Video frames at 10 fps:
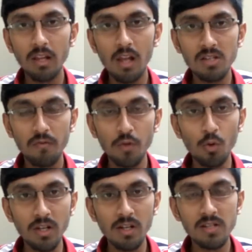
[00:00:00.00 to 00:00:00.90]
the last few
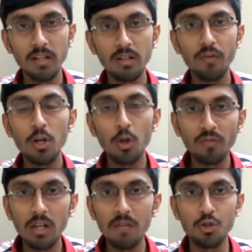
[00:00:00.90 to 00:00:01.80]
years in the field of
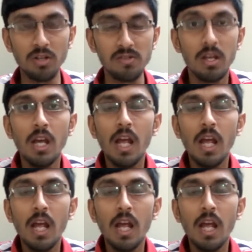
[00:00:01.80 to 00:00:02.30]
televisions.